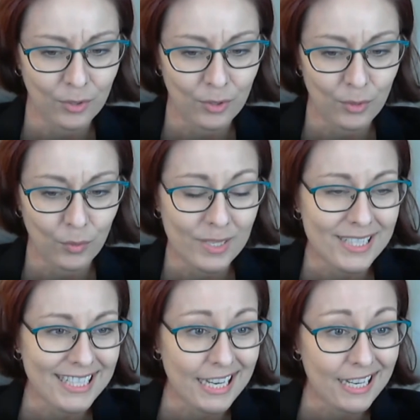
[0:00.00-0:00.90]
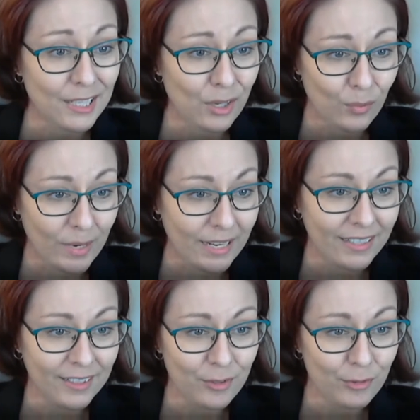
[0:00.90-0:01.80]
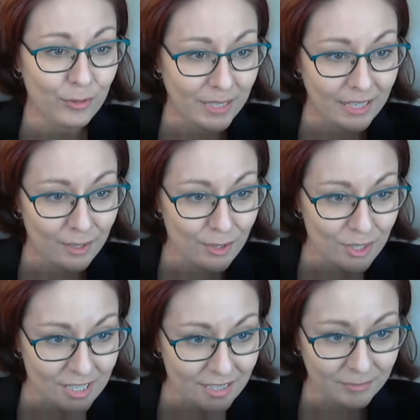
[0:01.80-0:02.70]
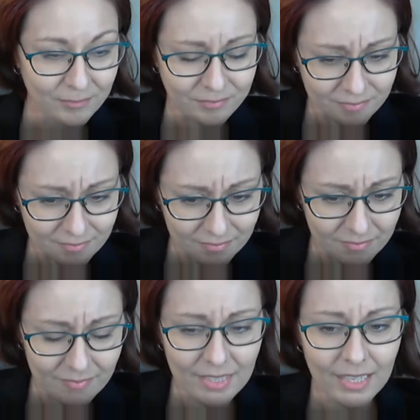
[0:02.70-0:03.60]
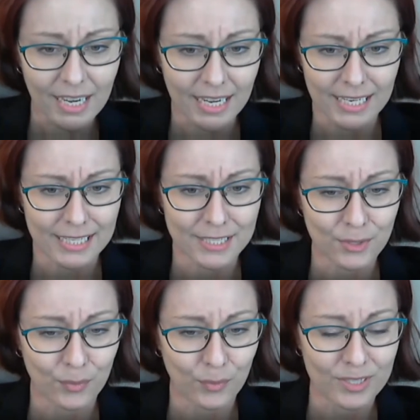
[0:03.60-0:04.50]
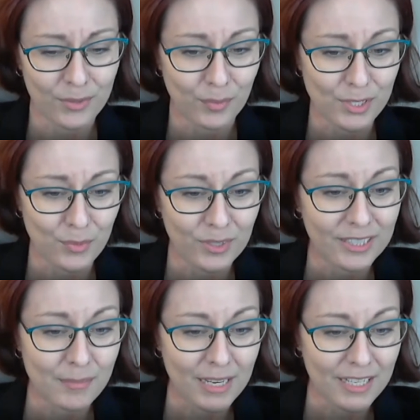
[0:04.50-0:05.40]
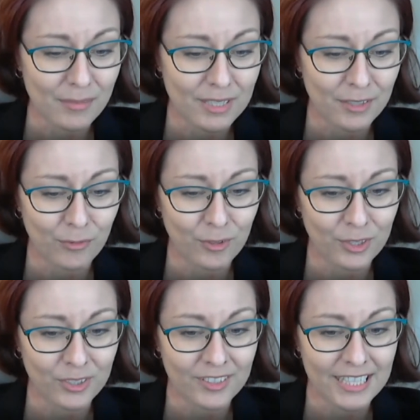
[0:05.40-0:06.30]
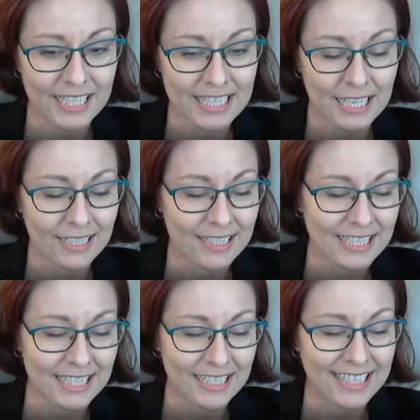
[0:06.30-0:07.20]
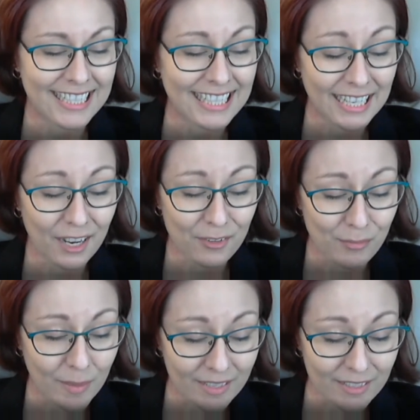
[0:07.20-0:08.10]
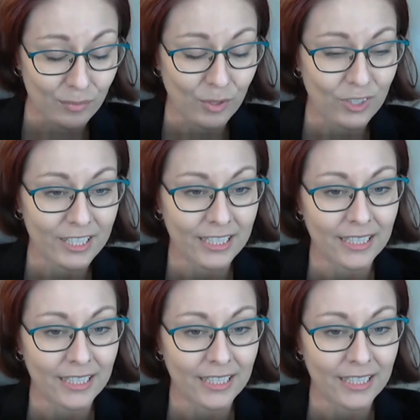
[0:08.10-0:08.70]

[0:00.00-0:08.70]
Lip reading: what's taking away from my energy, And what's really making me feel excited to get out of bed in the morning.